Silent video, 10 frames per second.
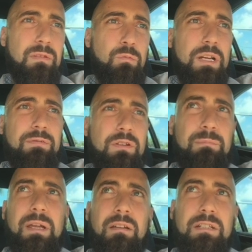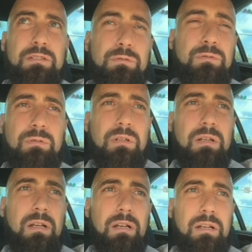what if you're married to
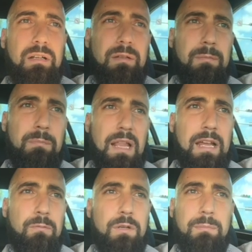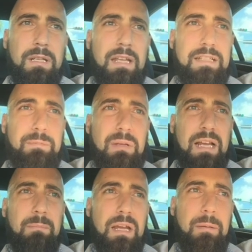a black woman as a
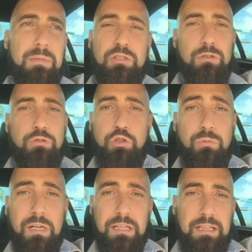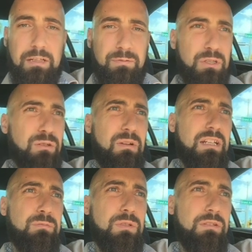black man, but you don't do anything for your
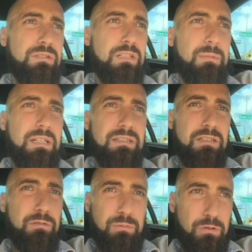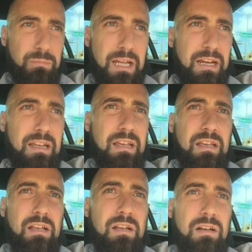race, will you still be considered pro-black?
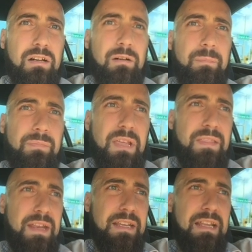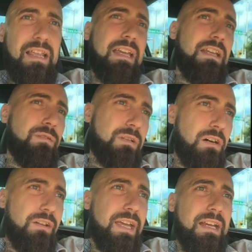And then again, like, can you
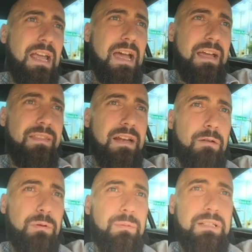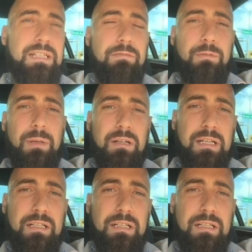call that guy that I work with, Xavier Bell,